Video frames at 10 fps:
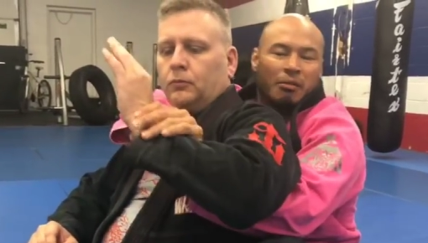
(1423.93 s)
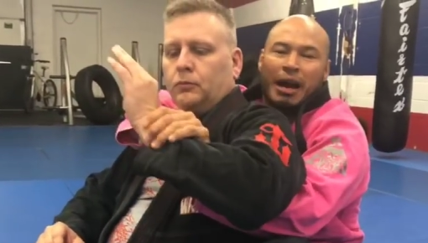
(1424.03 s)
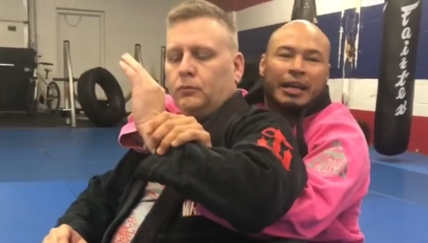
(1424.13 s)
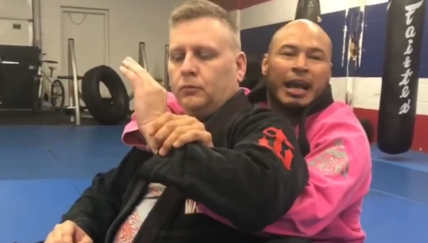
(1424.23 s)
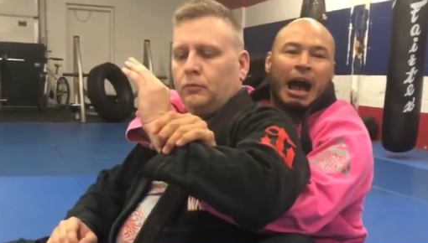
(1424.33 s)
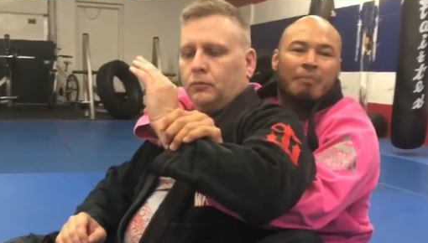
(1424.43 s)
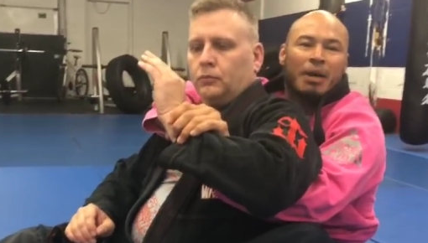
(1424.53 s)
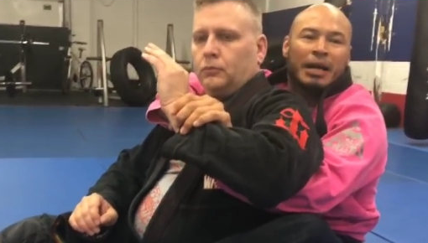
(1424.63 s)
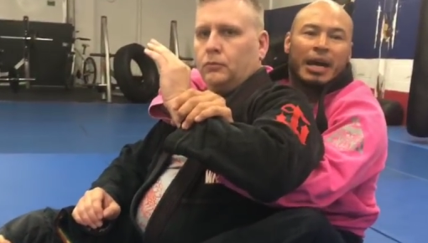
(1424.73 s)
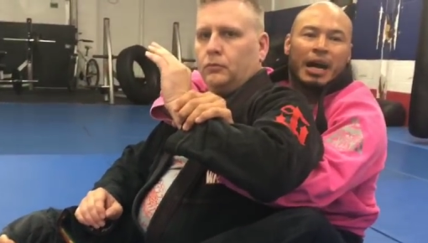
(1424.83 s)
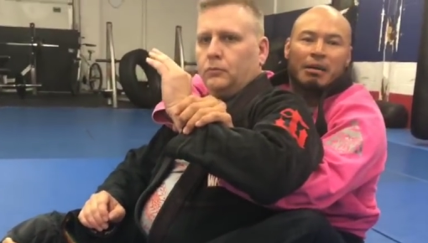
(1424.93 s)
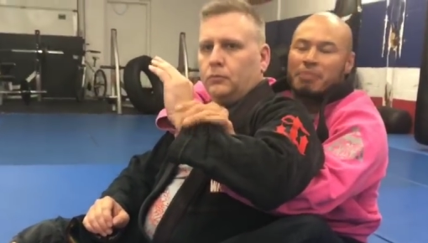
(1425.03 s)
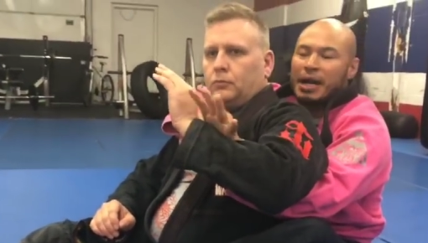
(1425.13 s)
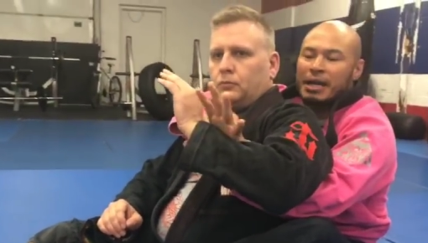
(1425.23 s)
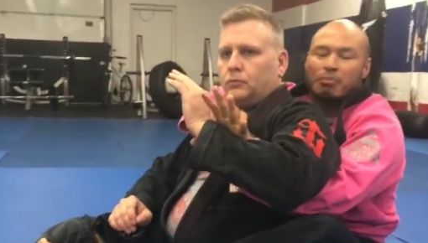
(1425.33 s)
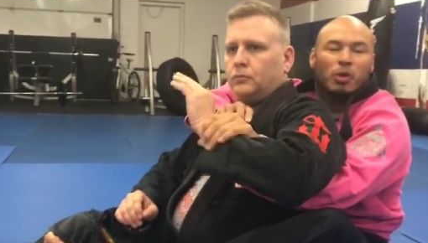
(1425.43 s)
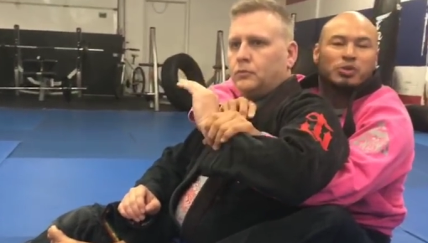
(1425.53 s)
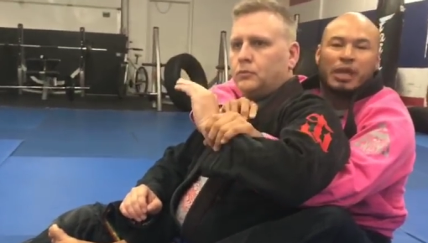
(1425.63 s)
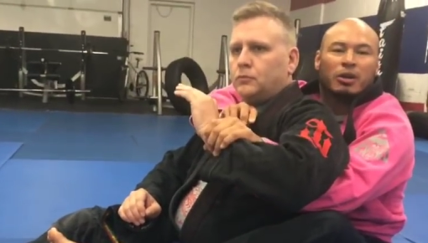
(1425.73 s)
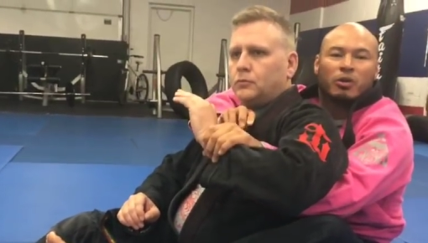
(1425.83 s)
Speaker 1: I can have my, uh, my uh,
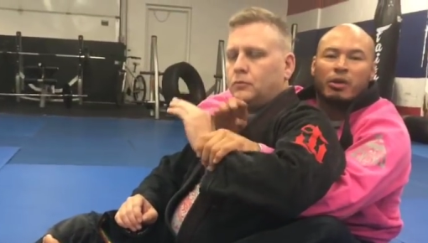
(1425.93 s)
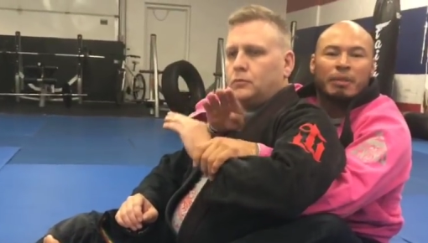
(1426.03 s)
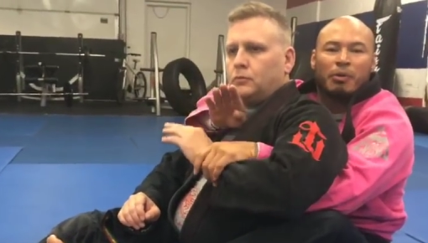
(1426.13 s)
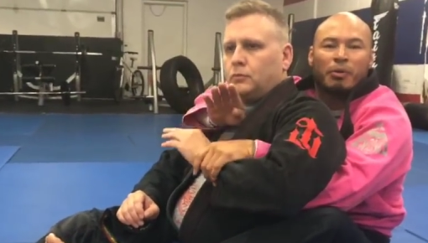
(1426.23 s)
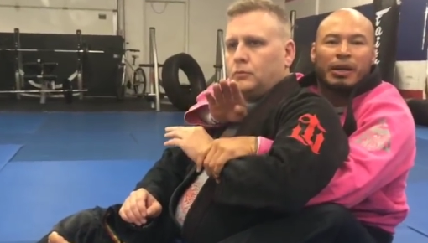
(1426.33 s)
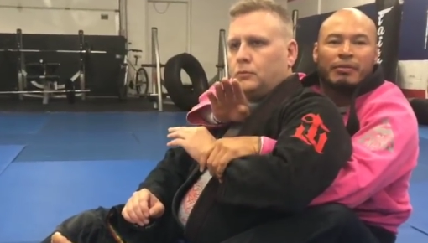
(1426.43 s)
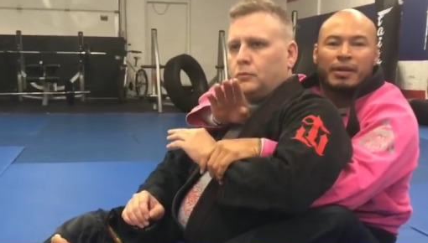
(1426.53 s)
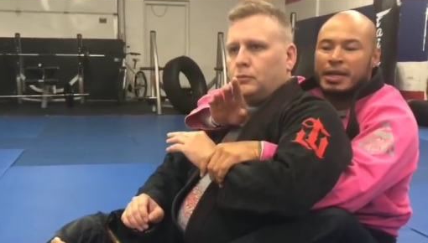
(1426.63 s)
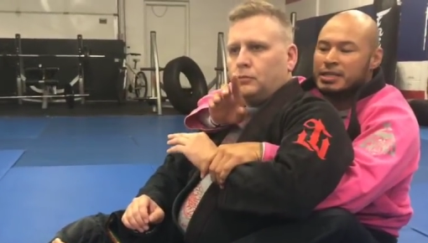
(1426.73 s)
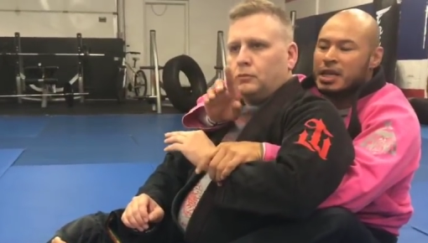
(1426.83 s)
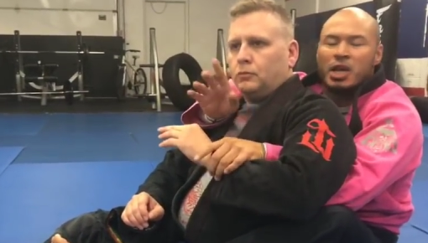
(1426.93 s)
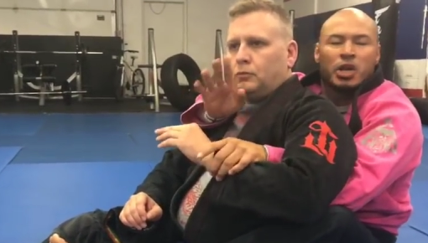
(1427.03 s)
motorcycle grip or whatever it is.